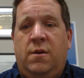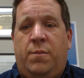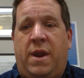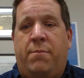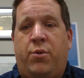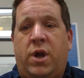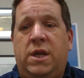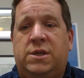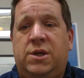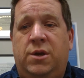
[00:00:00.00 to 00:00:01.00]
but I'm bringing
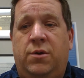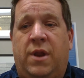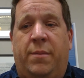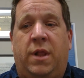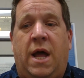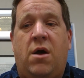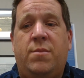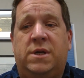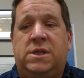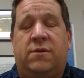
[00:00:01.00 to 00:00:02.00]
it to you, and I'm allowing
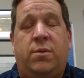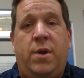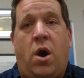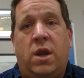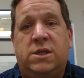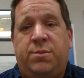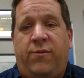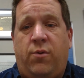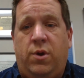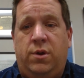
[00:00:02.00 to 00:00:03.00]
myself to be honest
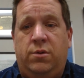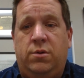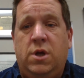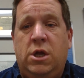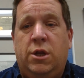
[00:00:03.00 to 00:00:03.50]
before you,